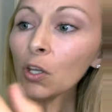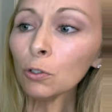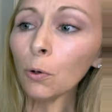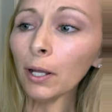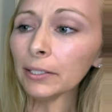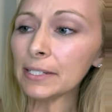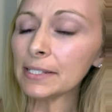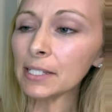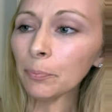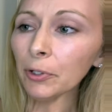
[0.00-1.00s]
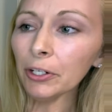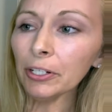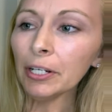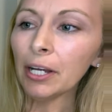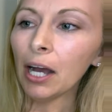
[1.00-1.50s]
quality zipper,
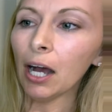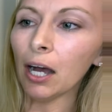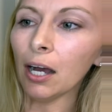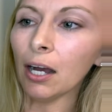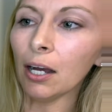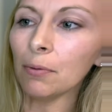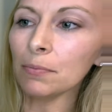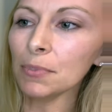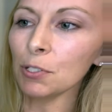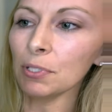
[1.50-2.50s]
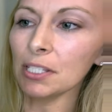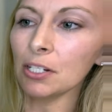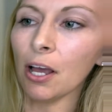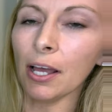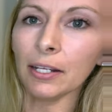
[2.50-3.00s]
so it's
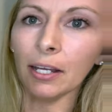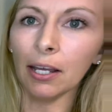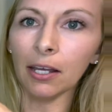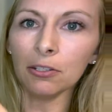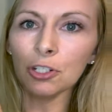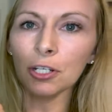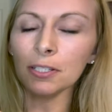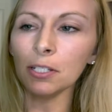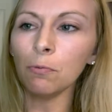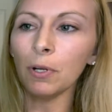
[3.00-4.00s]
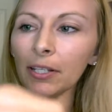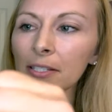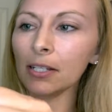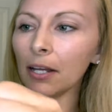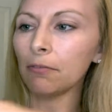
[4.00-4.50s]
not a chintzy one
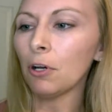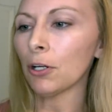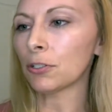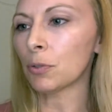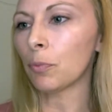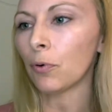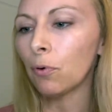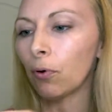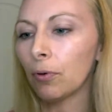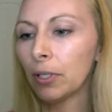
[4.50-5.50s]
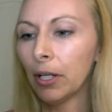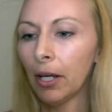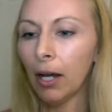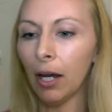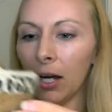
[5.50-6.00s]
that's kind of hard to pull.
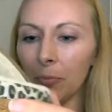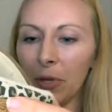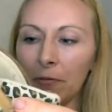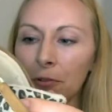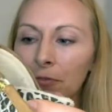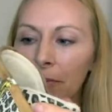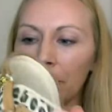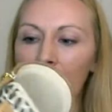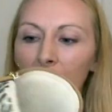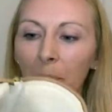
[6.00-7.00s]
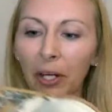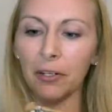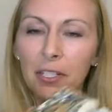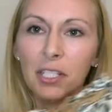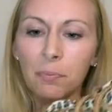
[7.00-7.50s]
If you've never had a pair
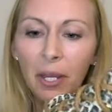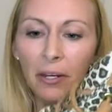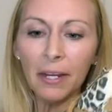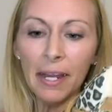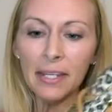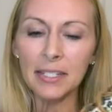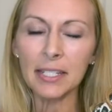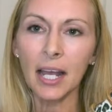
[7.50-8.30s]
of Sperry's,